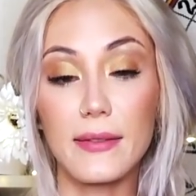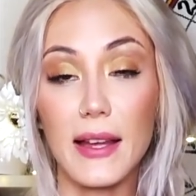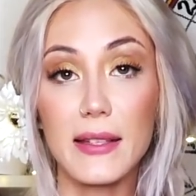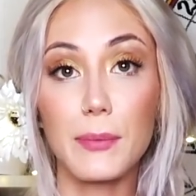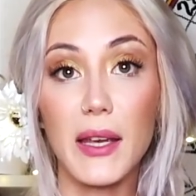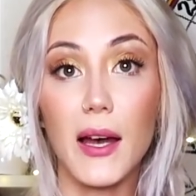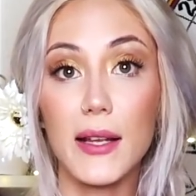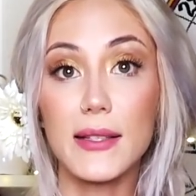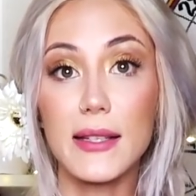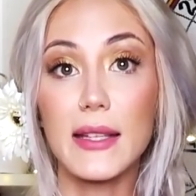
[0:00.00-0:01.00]
that's
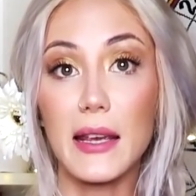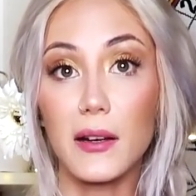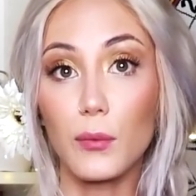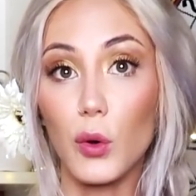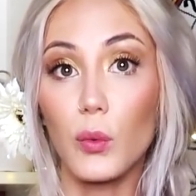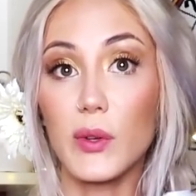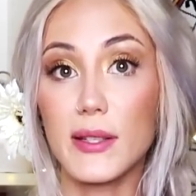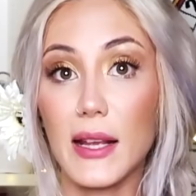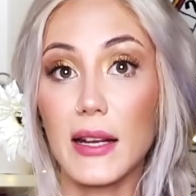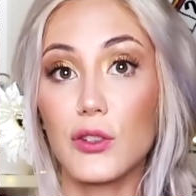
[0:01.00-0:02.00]
because this animal was
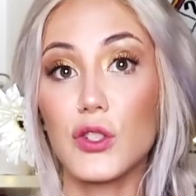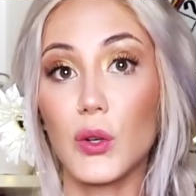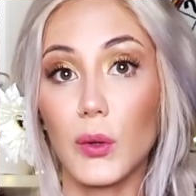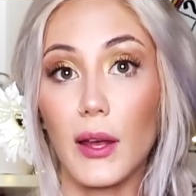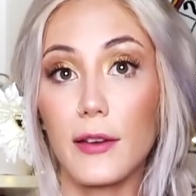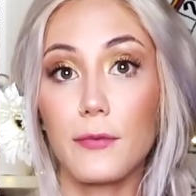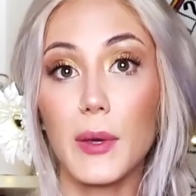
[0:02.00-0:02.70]
sent into your life